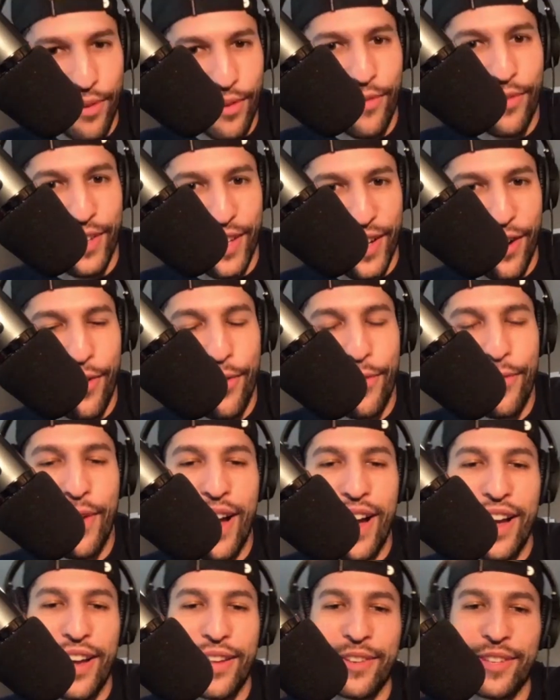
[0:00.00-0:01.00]
3,
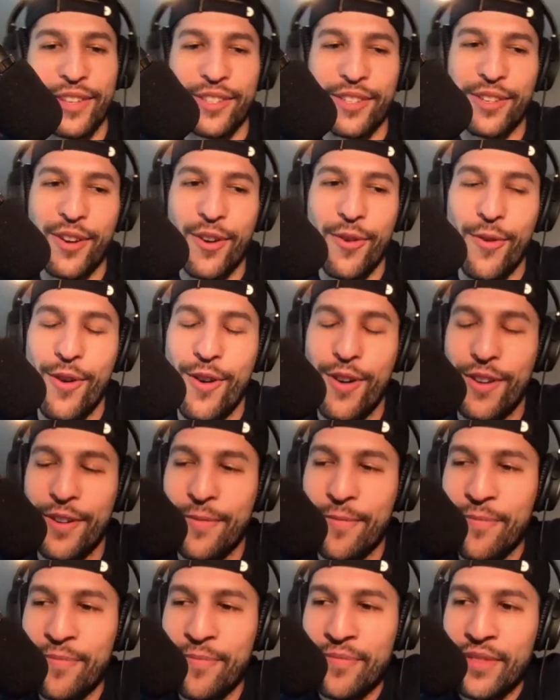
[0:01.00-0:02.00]
5 as you go on.
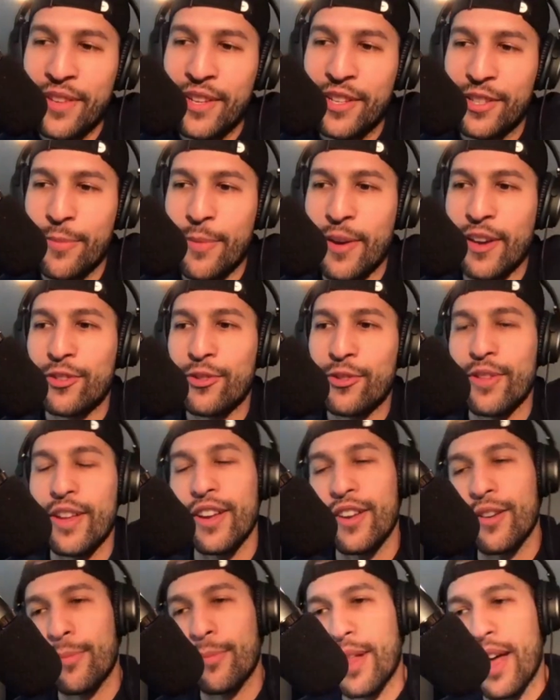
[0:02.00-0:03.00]
to make sure that
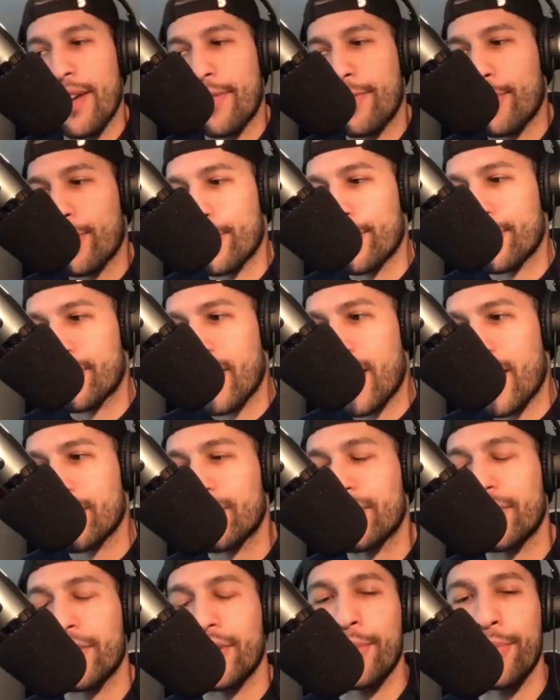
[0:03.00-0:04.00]
your platform is
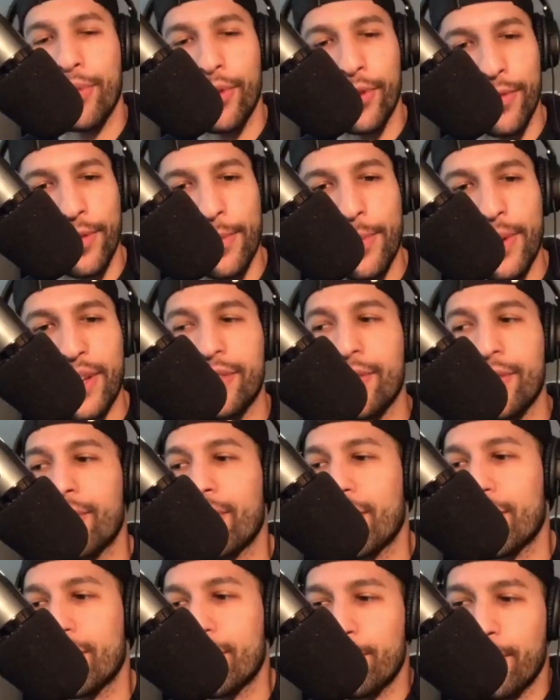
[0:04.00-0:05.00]
constantly improving based on
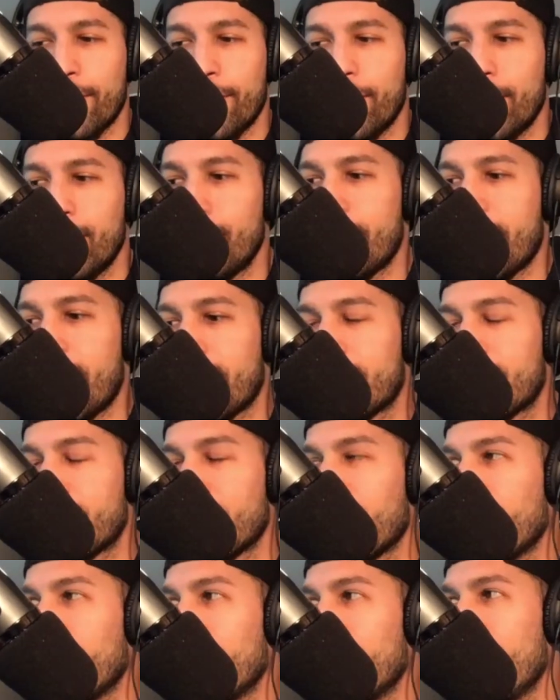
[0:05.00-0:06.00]
customer feedback.
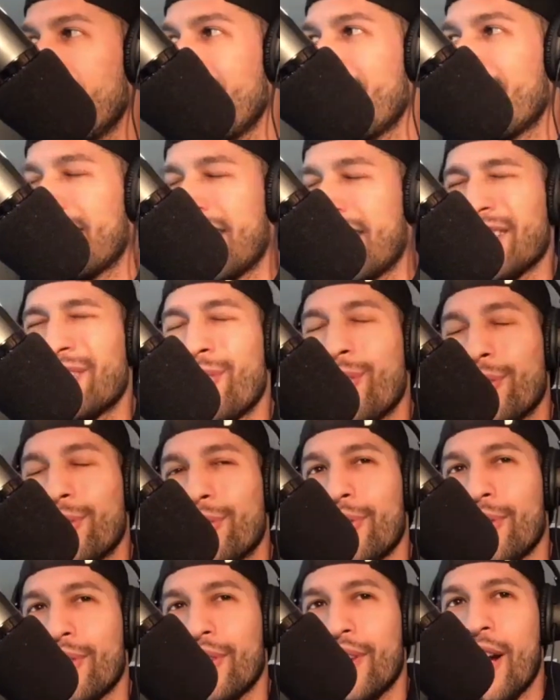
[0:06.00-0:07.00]
So that's
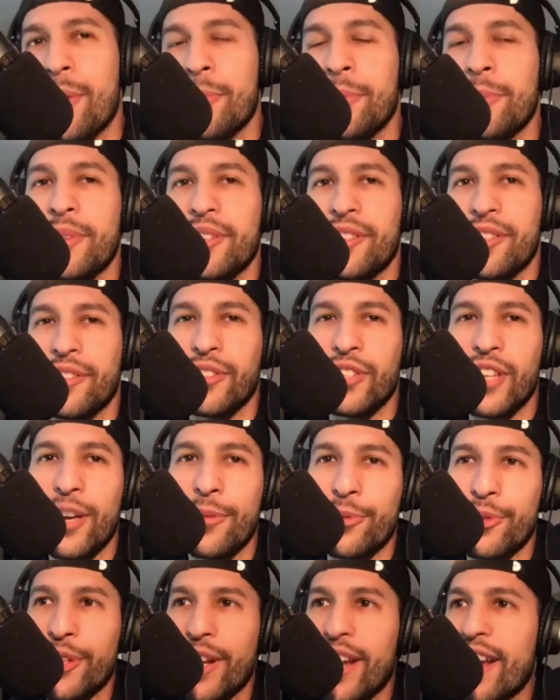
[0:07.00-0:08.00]
also a common
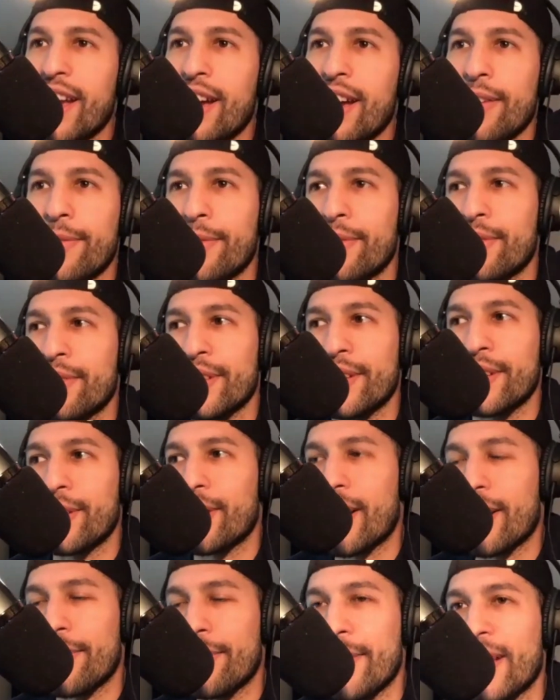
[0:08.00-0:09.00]
misconception. Hey,
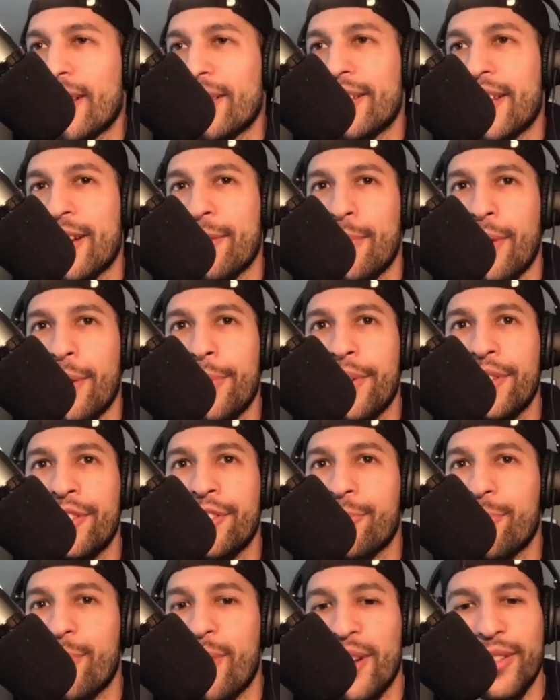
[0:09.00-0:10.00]
I validated my
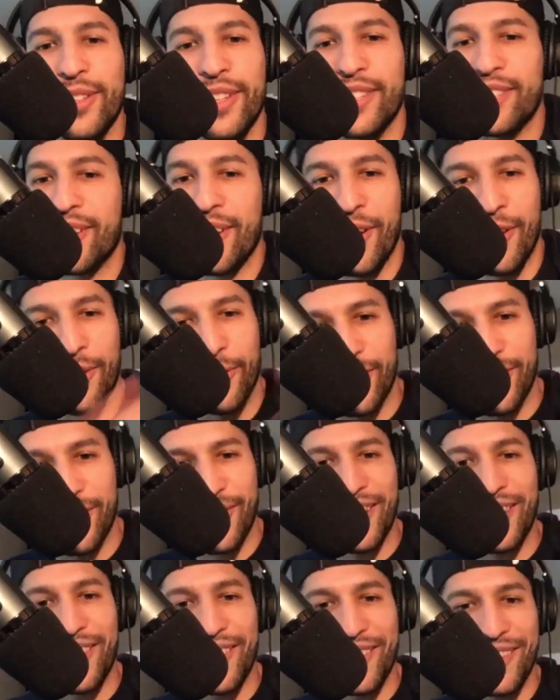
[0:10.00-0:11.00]
business model. Let's go. Let's
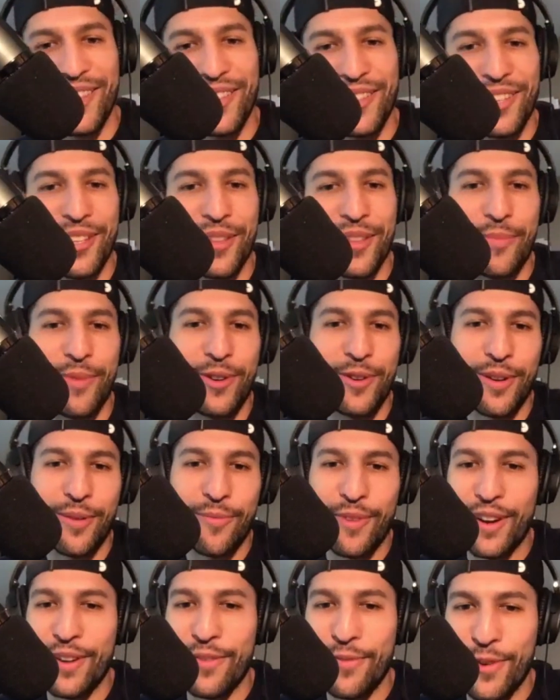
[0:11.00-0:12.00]
take this thing to the moon. I'm
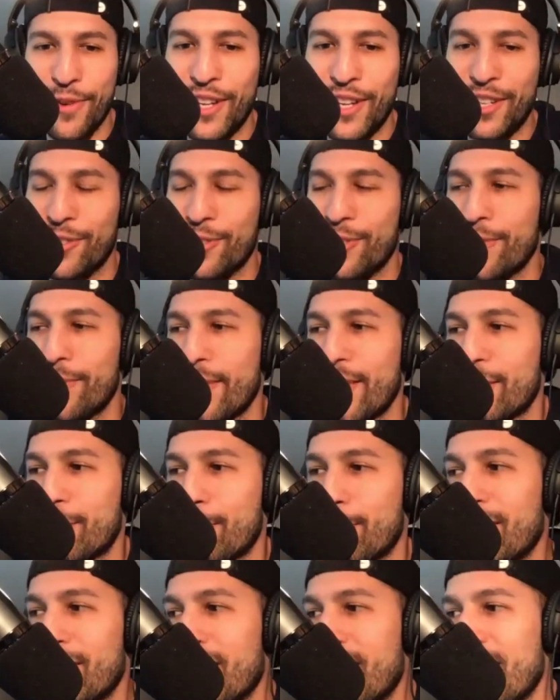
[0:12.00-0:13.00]
ready for angel
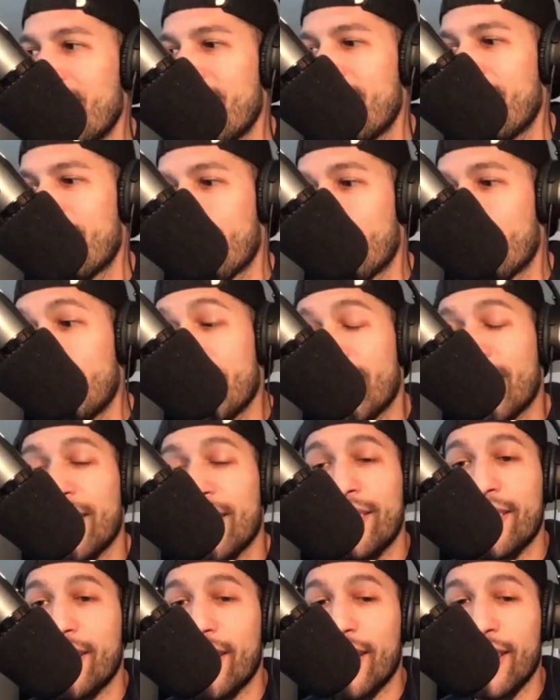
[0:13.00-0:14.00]
investment. We didn't get
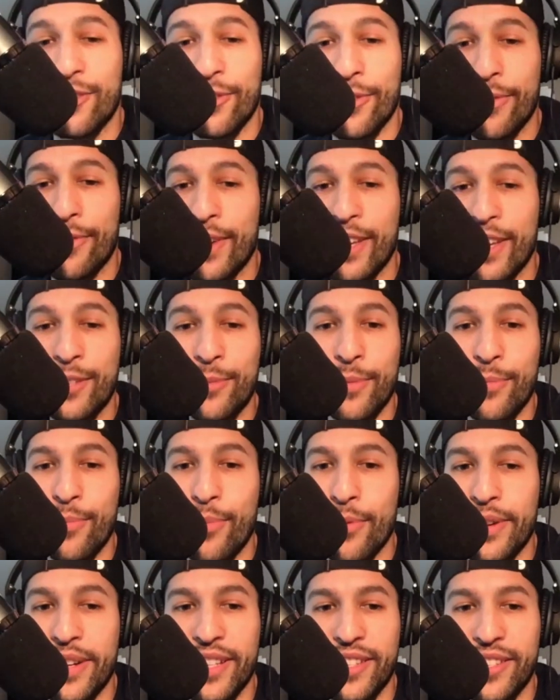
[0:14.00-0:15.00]
to the angel investment
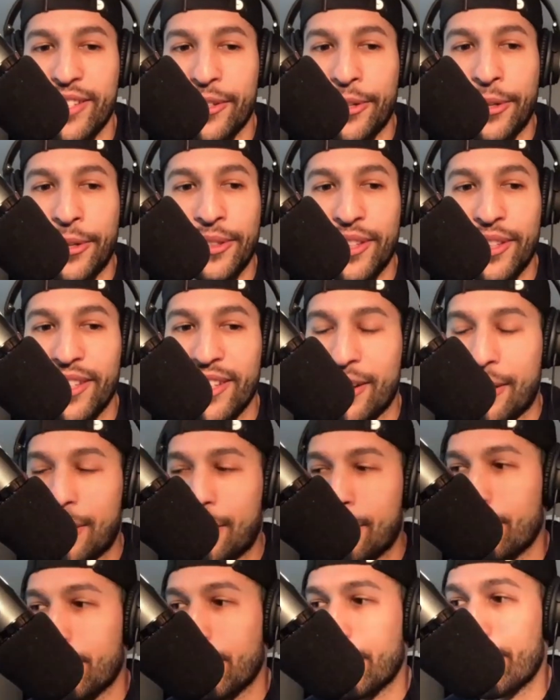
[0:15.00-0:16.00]
point until,
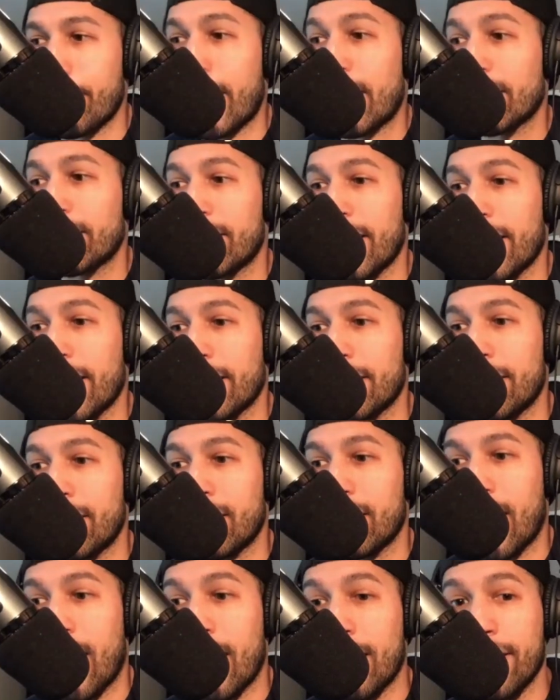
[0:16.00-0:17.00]
we validated
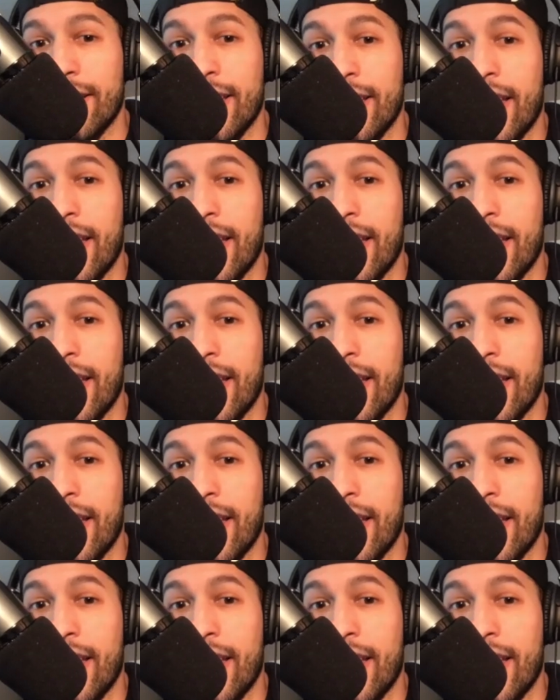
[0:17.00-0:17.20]
kind of the